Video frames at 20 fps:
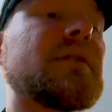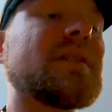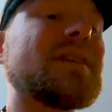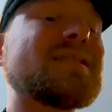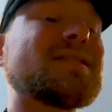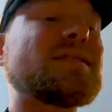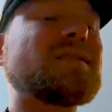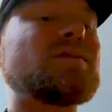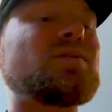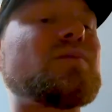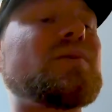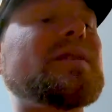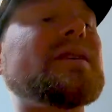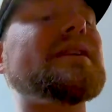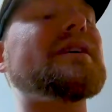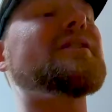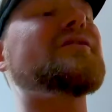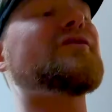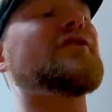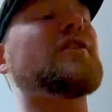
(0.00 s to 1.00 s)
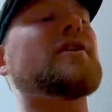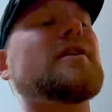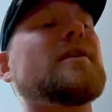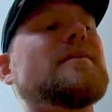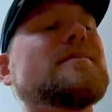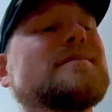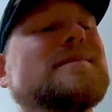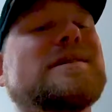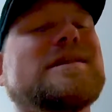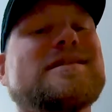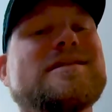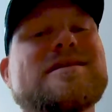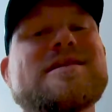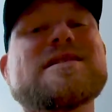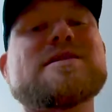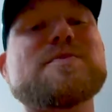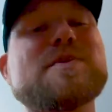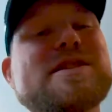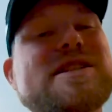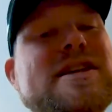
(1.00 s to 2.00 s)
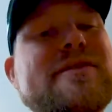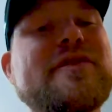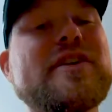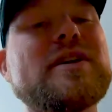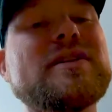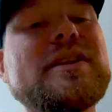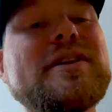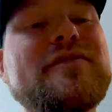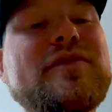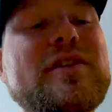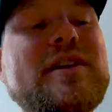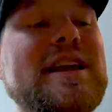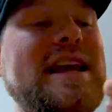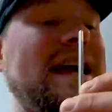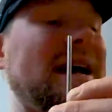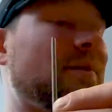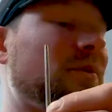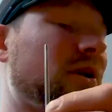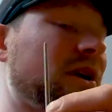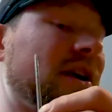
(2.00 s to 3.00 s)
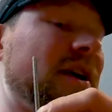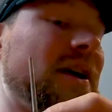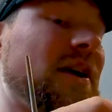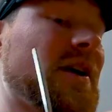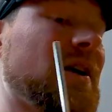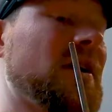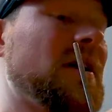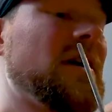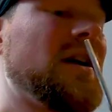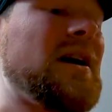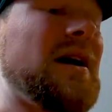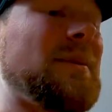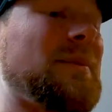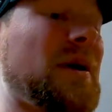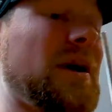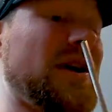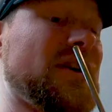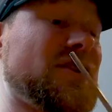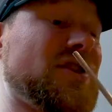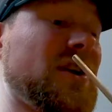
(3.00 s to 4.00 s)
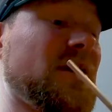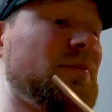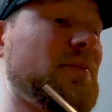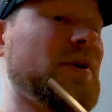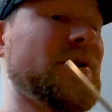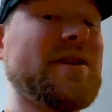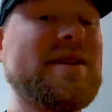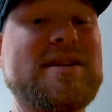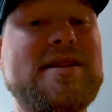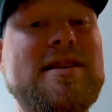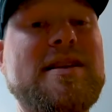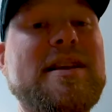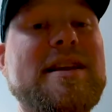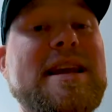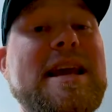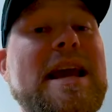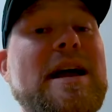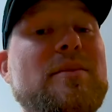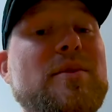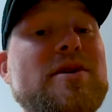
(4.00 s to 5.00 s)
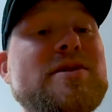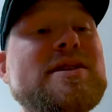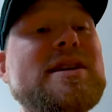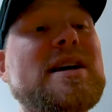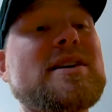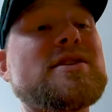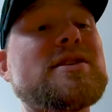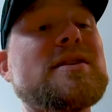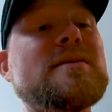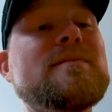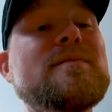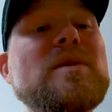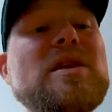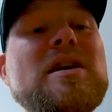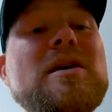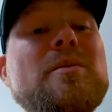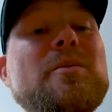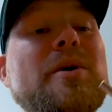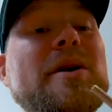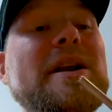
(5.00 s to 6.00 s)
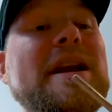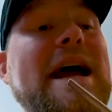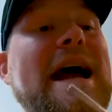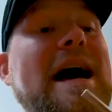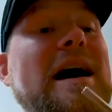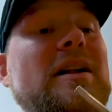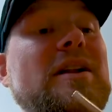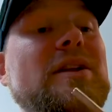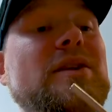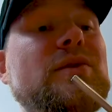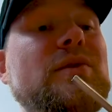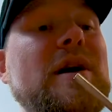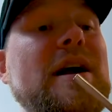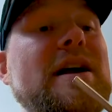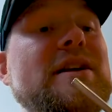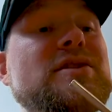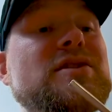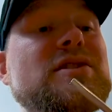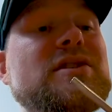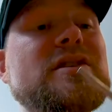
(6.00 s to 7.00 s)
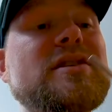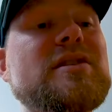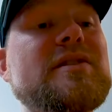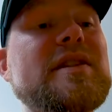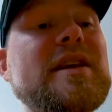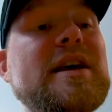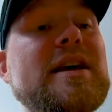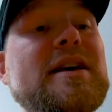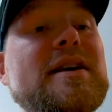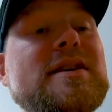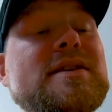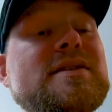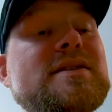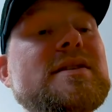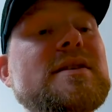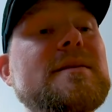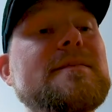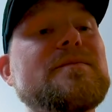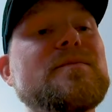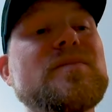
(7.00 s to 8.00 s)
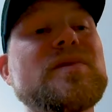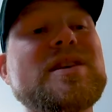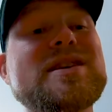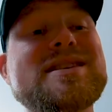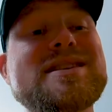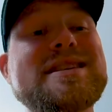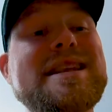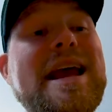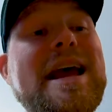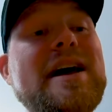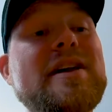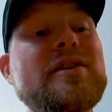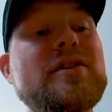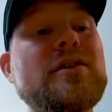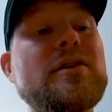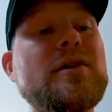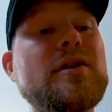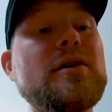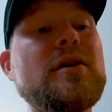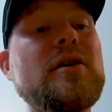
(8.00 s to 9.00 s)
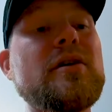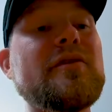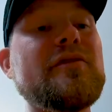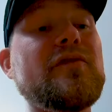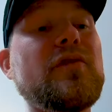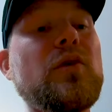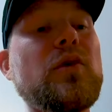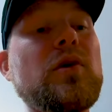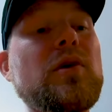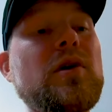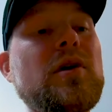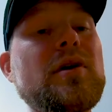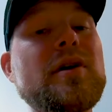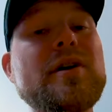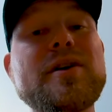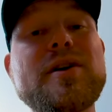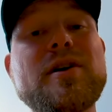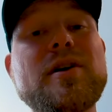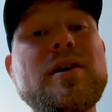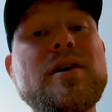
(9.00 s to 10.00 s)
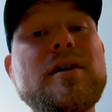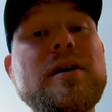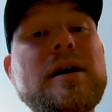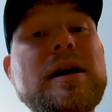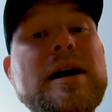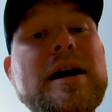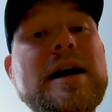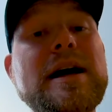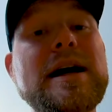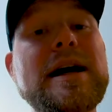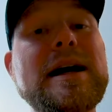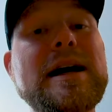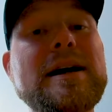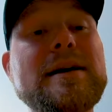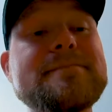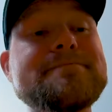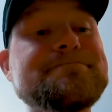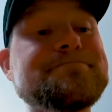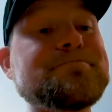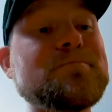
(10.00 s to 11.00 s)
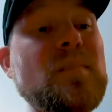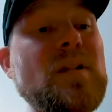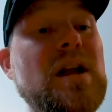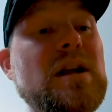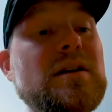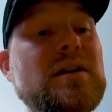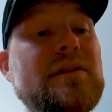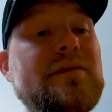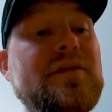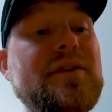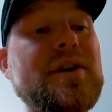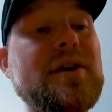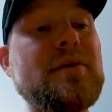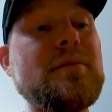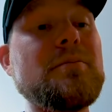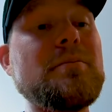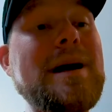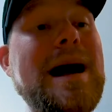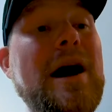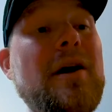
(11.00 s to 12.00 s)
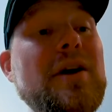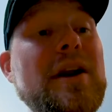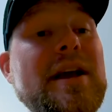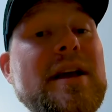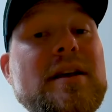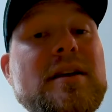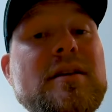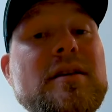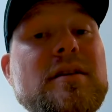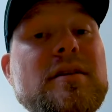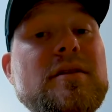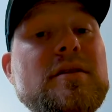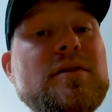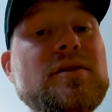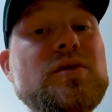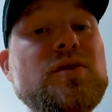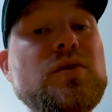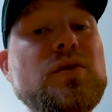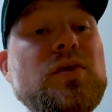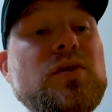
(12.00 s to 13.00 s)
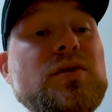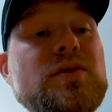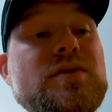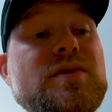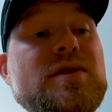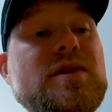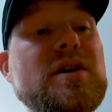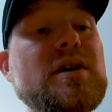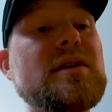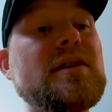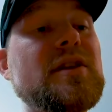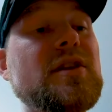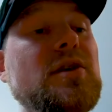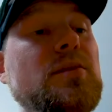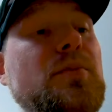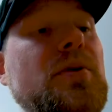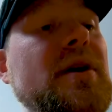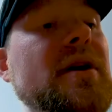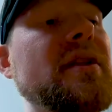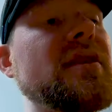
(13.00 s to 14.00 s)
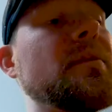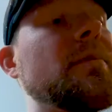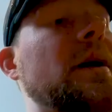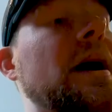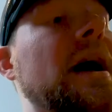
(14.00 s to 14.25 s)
This is really specifically for camera gear. I probably should have put this in the camera section, but an Allen wrench that is the standard for your mounting tools that you put on the